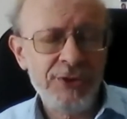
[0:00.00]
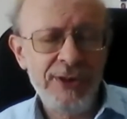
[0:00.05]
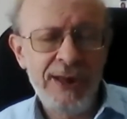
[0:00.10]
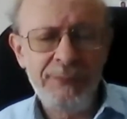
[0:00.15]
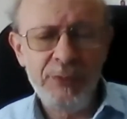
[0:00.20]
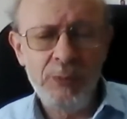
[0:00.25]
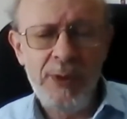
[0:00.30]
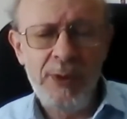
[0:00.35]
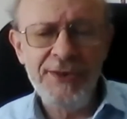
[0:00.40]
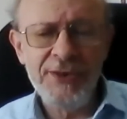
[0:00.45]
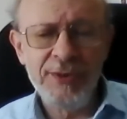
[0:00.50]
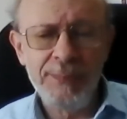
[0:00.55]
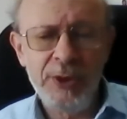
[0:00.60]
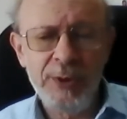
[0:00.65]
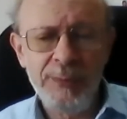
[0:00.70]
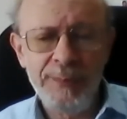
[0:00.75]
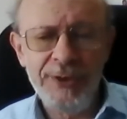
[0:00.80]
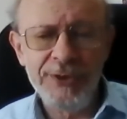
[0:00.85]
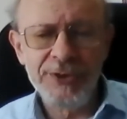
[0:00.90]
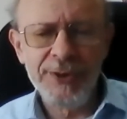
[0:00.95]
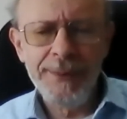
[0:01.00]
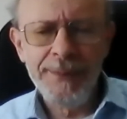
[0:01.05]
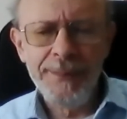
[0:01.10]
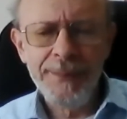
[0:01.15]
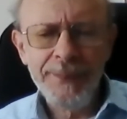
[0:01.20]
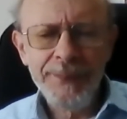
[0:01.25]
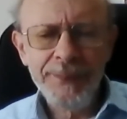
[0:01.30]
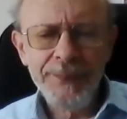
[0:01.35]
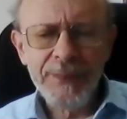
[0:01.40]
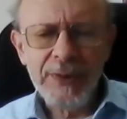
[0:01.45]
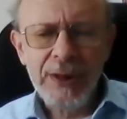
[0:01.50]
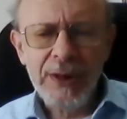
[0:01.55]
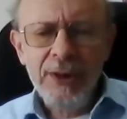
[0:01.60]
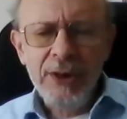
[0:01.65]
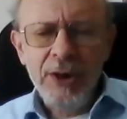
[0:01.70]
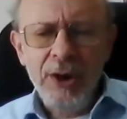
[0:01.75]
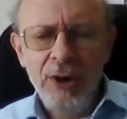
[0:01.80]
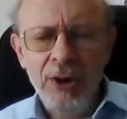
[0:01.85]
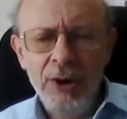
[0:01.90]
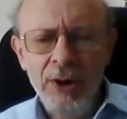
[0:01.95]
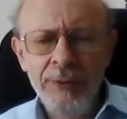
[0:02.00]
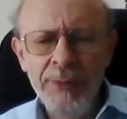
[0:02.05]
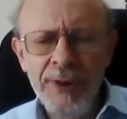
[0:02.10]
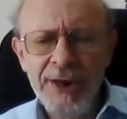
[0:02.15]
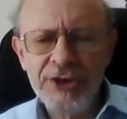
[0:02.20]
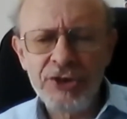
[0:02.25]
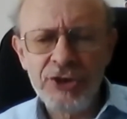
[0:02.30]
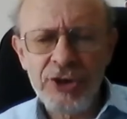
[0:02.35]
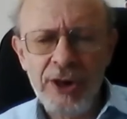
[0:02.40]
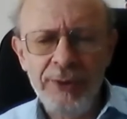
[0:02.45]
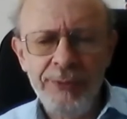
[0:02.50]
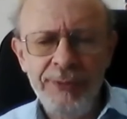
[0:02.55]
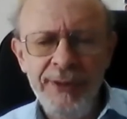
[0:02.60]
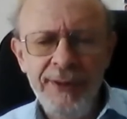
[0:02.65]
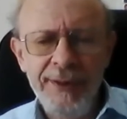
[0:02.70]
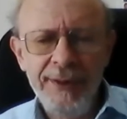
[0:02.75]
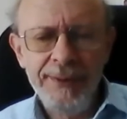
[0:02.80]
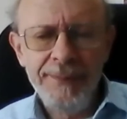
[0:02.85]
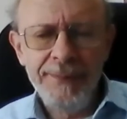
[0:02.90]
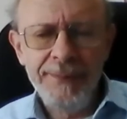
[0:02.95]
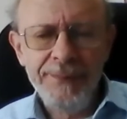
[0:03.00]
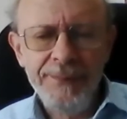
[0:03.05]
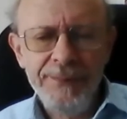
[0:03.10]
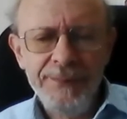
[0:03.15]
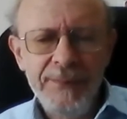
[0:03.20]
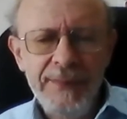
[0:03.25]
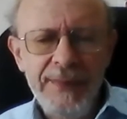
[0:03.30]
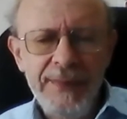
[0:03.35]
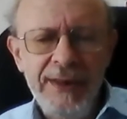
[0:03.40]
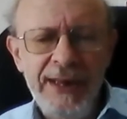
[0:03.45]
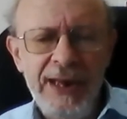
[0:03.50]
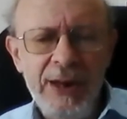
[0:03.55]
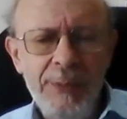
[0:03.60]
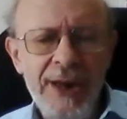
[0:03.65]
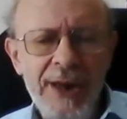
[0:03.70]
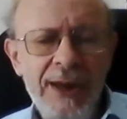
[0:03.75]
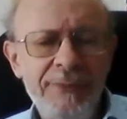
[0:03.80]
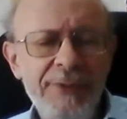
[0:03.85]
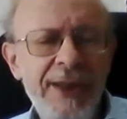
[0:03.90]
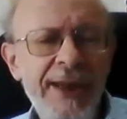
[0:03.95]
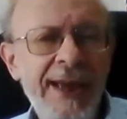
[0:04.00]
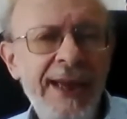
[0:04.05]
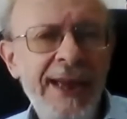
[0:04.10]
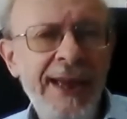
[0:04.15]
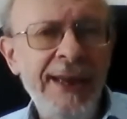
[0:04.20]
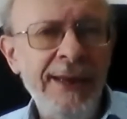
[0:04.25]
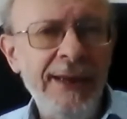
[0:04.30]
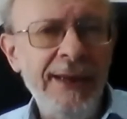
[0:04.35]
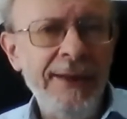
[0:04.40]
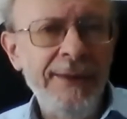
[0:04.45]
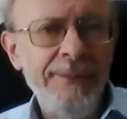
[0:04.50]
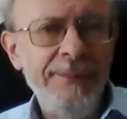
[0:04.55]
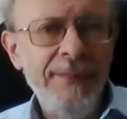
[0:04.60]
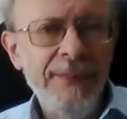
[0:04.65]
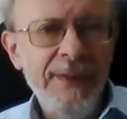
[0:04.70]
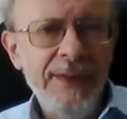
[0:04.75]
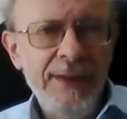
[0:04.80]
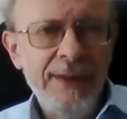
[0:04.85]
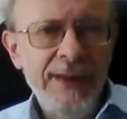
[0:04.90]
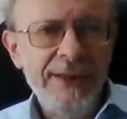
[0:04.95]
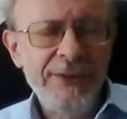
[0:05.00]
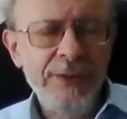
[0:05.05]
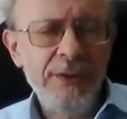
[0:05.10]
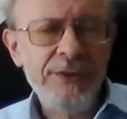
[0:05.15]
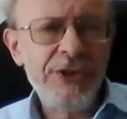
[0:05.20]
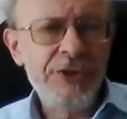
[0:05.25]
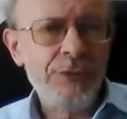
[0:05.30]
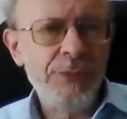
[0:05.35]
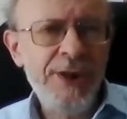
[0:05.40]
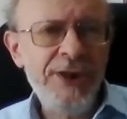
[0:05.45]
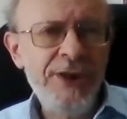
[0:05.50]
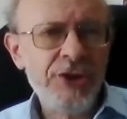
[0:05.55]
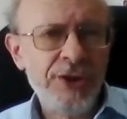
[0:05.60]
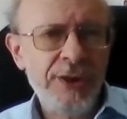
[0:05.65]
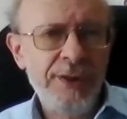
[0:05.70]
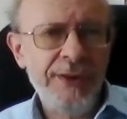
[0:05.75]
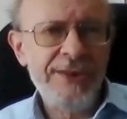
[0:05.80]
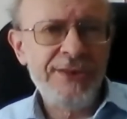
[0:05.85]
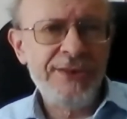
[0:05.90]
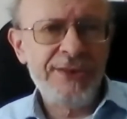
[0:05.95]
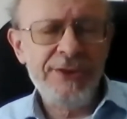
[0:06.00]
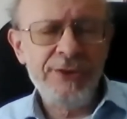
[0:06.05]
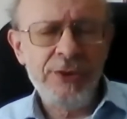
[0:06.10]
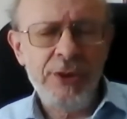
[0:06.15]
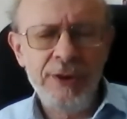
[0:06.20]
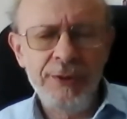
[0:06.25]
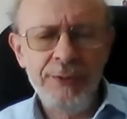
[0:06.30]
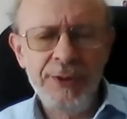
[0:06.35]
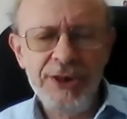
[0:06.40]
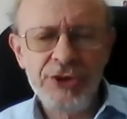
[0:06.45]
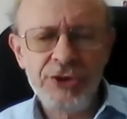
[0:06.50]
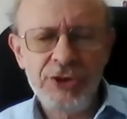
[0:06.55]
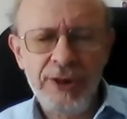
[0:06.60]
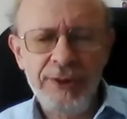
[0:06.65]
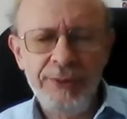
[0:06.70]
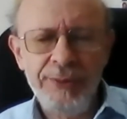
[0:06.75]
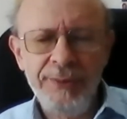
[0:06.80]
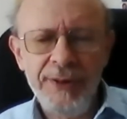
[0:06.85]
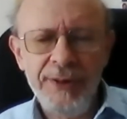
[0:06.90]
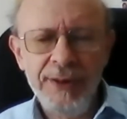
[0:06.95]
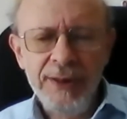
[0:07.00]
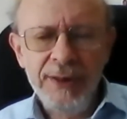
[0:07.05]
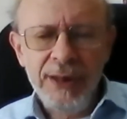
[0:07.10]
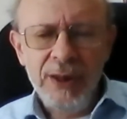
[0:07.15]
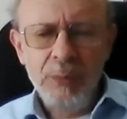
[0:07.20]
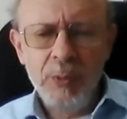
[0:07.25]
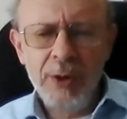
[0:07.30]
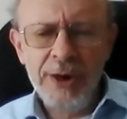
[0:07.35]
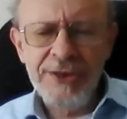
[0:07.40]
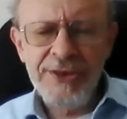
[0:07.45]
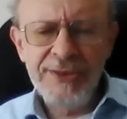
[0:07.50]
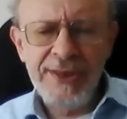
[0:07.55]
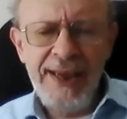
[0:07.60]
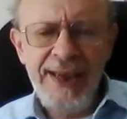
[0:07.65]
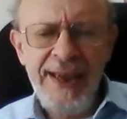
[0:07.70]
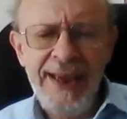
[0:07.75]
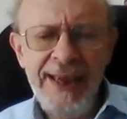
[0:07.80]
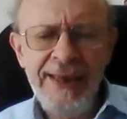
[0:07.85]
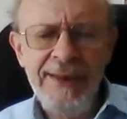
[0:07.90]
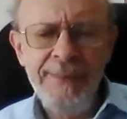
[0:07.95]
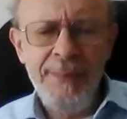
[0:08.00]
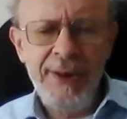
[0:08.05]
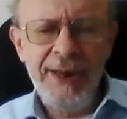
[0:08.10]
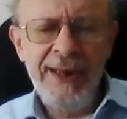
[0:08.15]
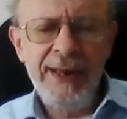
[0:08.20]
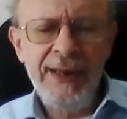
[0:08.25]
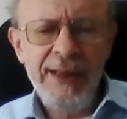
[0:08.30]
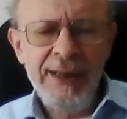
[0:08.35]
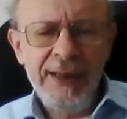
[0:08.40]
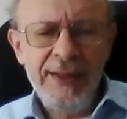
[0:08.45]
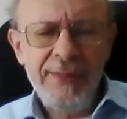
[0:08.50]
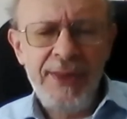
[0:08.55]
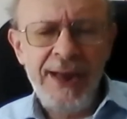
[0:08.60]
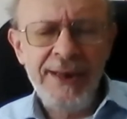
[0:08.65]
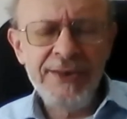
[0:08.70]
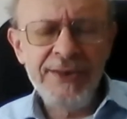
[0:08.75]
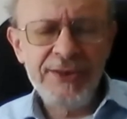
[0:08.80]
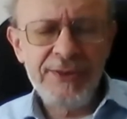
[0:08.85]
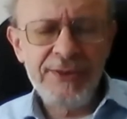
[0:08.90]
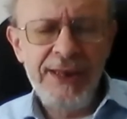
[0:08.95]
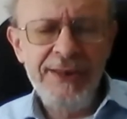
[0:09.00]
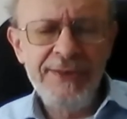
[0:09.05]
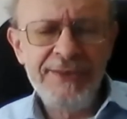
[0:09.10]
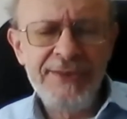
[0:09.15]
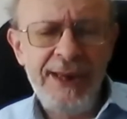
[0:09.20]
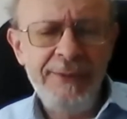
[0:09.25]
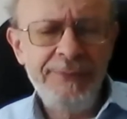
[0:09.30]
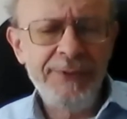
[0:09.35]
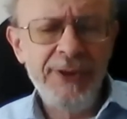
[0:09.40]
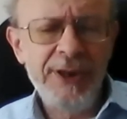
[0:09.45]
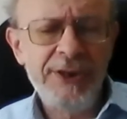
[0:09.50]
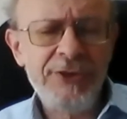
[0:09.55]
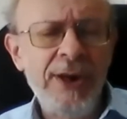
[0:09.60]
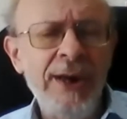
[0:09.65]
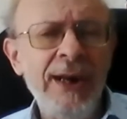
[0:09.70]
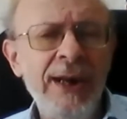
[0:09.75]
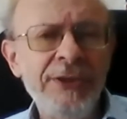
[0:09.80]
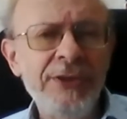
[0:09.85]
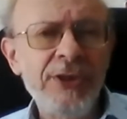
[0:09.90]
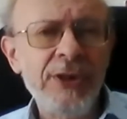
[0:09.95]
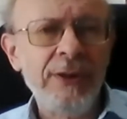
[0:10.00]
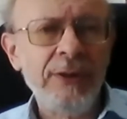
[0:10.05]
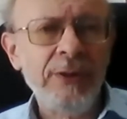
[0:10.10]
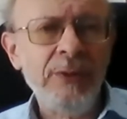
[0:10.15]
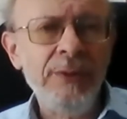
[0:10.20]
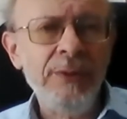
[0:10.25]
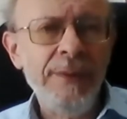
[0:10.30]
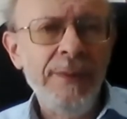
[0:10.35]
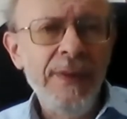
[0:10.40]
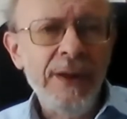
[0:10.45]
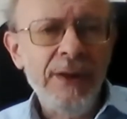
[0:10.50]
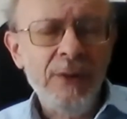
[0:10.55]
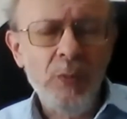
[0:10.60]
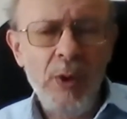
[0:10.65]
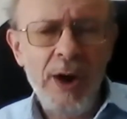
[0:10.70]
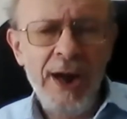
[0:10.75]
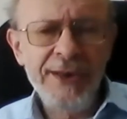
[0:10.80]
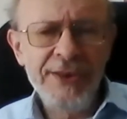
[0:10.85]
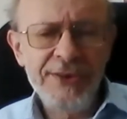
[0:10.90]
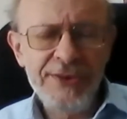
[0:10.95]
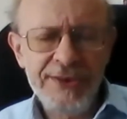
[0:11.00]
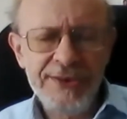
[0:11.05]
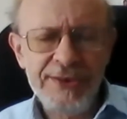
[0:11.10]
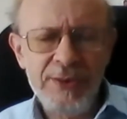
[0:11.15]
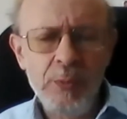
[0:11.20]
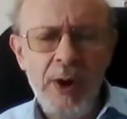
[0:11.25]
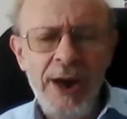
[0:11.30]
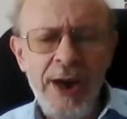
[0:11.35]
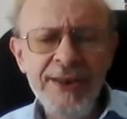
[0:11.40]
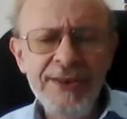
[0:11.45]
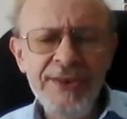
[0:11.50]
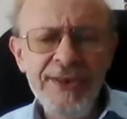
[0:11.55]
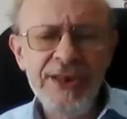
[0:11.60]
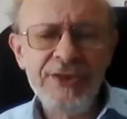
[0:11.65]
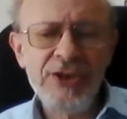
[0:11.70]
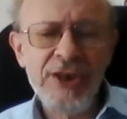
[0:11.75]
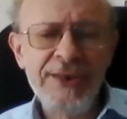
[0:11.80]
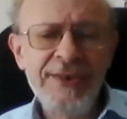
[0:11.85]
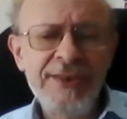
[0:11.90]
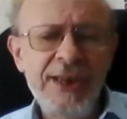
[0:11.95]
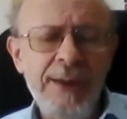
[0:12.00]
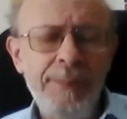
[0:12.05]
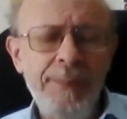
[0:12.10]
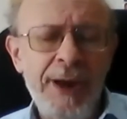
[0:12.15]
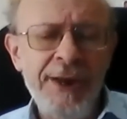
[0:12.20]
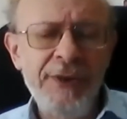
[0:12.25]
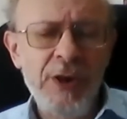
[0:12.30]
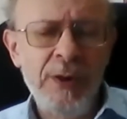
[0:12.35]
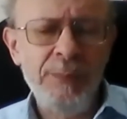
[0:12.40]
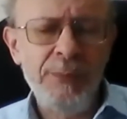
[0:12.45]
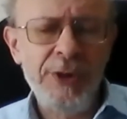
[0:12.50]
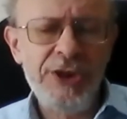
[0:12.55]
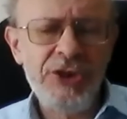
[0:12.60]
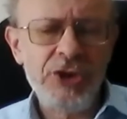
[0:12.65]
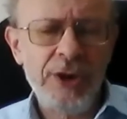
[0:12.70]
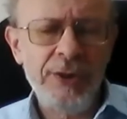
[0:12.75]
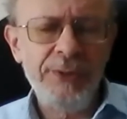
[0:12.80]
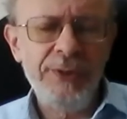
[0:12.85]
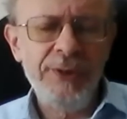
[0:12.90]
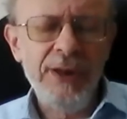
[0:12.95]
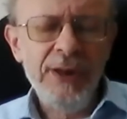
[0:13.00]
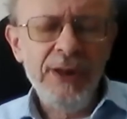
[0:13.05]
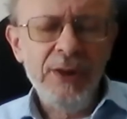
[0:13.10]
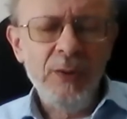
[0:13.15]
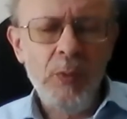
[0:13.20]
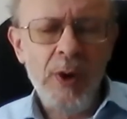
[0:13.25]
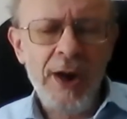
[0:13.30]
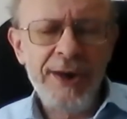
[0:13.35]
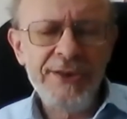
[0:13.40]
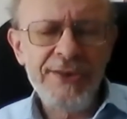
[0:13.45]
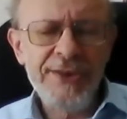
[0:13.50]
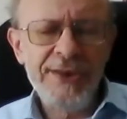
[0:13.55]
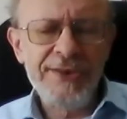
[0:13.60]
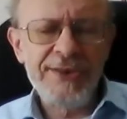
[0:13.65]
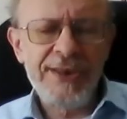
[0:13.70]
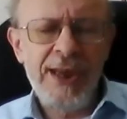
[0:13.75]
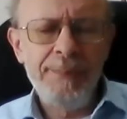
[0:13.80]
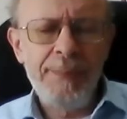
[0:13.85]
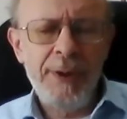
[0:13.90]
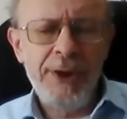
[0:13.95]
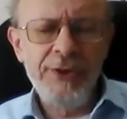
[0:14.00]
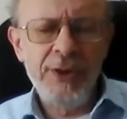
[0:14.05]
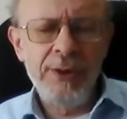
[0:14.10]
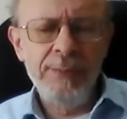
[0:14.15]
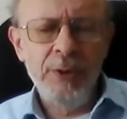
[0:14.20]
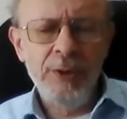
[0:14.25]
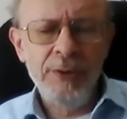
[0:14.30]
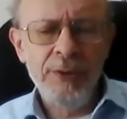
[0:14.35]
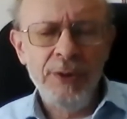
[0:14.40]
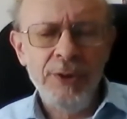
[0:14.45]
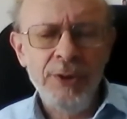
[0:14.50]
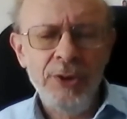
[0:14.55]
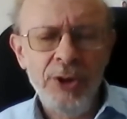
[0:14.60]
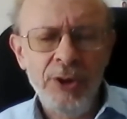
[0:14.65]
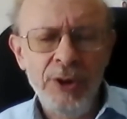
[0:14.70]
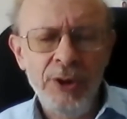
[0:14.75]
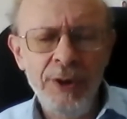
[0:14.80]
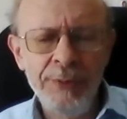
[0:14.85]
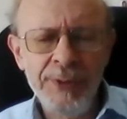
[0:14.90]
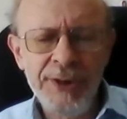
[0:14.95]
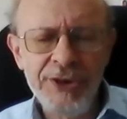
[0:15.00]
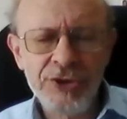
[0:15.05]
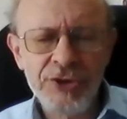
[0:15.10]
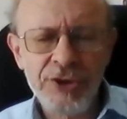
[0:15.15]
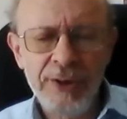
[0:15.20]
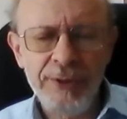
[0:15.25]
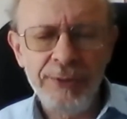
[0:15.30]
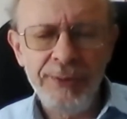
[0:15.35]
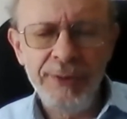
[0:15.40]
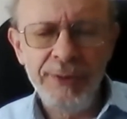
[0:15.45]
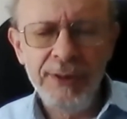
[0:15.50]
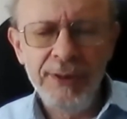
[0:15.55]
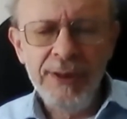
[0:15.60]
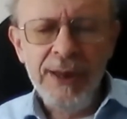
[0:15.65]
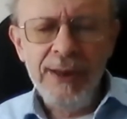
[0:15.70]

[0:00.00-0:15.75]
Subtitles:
You'll have to wait a moment. Horishon, here we have the hey, not just Rishon, it says Horishon. What does the hey mean? That's the definite article. Why doesn't it just say Bayom Rishon? Why does it say Bayom Horishon?